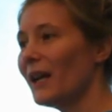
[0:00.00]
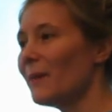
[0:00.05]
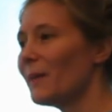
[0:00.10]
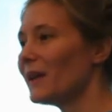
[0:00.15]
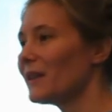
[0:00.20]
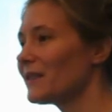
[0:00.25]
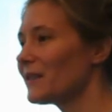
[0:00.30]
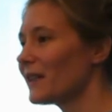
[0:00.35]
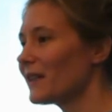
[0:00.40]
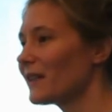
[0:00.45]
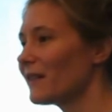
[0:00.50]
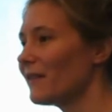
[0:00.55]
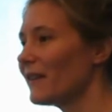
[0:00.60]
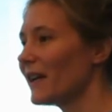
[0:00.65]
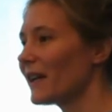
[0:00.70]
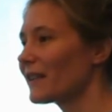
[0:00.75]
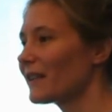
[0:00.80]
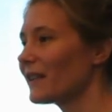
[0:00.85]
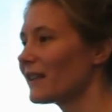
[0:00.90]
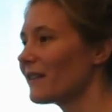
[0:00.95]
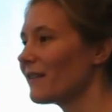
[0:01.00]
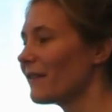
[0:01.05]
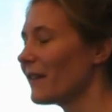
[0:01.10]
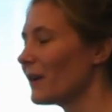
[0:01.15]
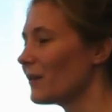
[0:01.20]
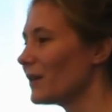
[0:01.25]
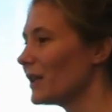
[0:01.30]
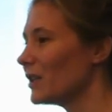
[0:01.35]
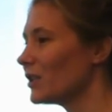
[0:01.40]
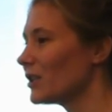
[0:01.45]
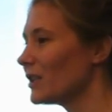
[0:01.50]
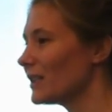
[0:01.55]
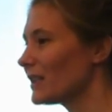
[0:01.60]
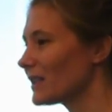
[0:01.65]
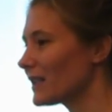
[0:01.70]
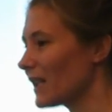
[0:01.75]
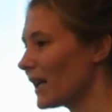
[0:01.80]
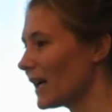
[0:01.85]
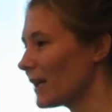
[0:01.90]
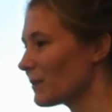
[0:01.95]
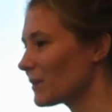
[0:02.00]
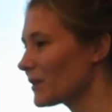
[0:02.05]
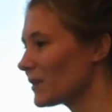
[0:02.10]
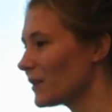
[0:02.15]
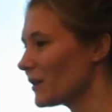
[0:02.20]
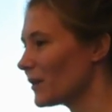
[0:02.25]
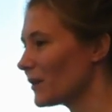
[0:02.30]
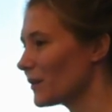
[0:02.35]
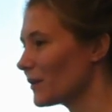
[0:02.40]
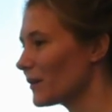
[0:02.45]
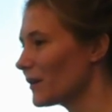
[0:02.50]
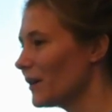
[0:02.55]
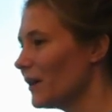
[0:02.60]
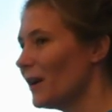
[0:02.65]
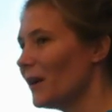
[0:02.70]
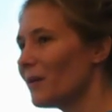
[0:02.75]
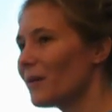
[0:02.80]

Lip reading: based on the fact that the foundation is limestone,